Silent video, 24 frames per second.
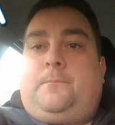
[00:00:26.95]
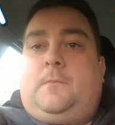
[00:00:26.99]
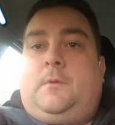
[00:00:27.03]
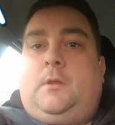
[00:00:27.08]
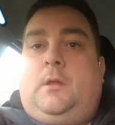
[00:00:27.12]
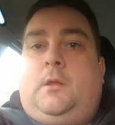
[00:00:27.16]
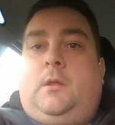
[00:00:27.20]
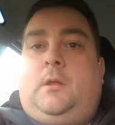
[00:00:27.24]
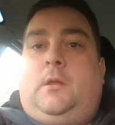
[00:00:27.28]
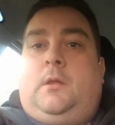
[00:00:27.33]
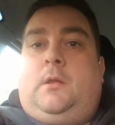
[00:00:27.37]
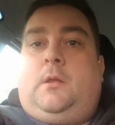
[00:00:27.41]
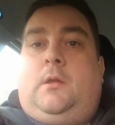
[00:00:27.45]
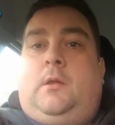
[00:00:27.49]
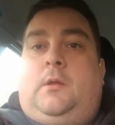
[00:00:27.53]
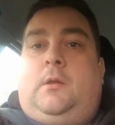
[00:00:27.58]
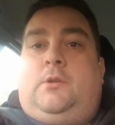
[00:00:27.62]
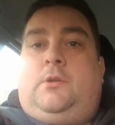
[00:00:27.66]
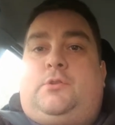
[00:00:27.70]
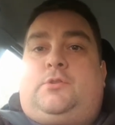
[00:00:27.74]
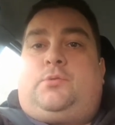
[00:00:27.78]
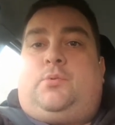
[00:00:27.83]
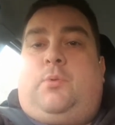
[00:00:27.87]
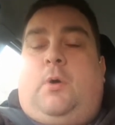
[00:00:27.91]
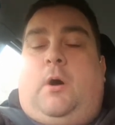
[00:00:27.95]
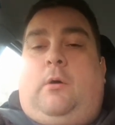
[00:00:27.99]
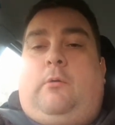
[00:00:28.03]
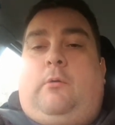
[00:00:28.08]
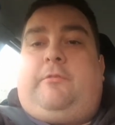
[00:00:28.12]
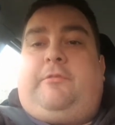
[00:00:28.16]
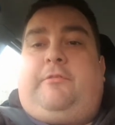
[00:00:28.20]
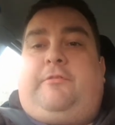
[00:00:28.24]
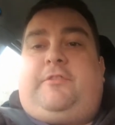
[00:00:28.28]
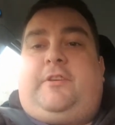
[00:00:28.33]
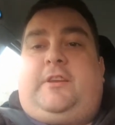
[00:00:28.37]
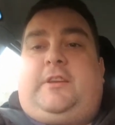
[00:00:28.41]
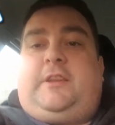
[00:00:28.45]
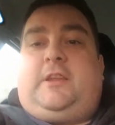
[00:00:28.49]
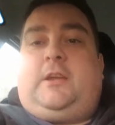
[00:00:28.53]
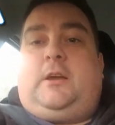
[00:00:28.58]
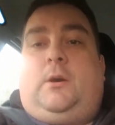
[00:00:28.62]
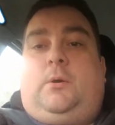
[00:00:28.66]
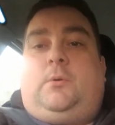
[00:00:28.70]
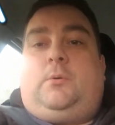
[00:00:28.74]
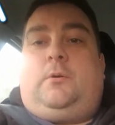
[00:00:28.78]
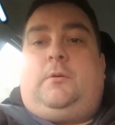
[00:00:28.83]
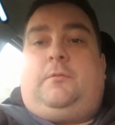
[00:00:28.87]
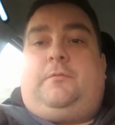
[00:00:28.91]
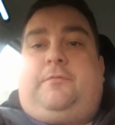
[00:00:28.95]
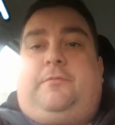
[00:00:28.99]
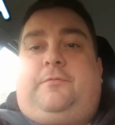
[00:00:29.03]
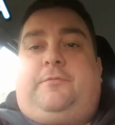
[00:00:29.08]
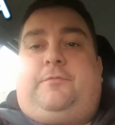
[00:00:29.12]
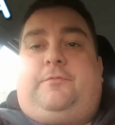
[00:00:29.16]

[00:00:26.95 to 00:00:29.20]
12th video of